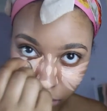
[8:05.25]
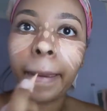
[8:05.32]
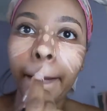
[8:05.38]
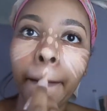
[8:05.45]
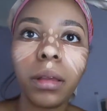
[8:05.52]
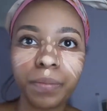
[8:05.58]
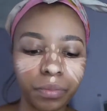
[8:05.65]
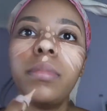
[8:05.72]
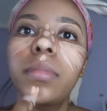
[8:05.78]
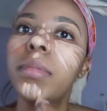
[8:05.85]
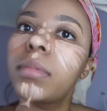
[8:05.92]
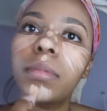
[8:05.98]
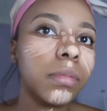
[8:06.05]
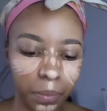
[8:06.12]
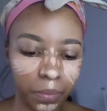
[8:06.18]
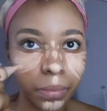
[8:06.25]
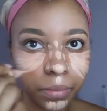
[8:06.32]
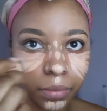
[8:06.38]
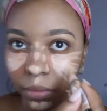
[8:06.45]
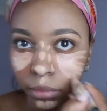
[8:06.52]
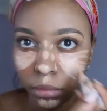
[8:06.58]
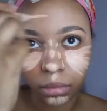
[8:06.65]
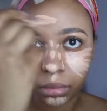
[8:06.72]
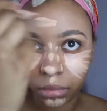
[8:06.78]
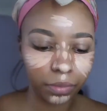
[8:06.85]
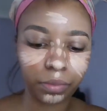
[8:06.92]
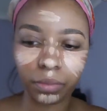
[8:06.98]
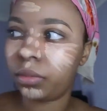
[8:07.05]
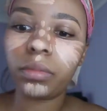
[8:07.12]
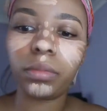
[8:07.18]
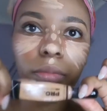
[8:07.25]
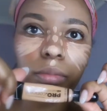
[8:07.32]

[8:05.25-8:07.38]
tone for the LA Girl, so I start off